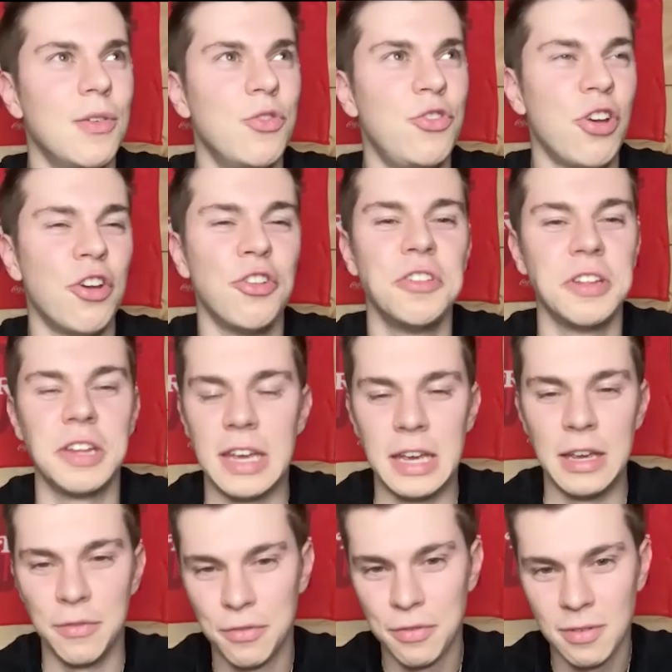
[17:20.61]
Sheldon
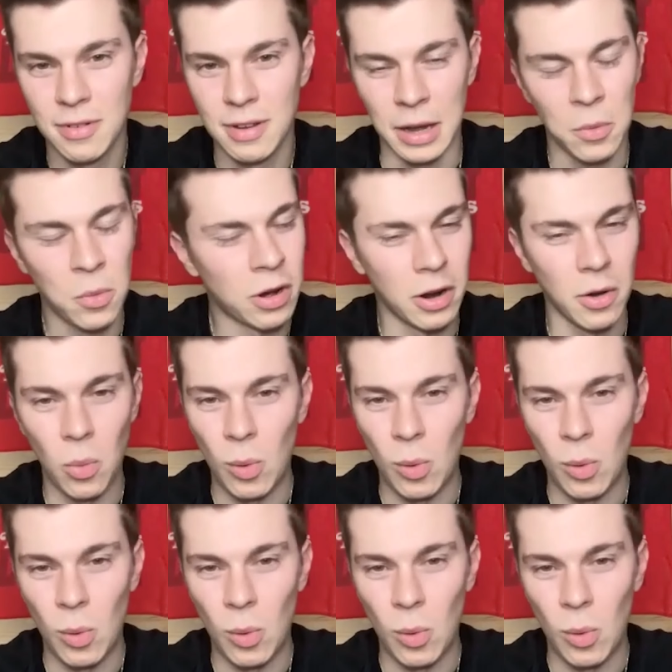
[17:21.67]
Keefe, like what a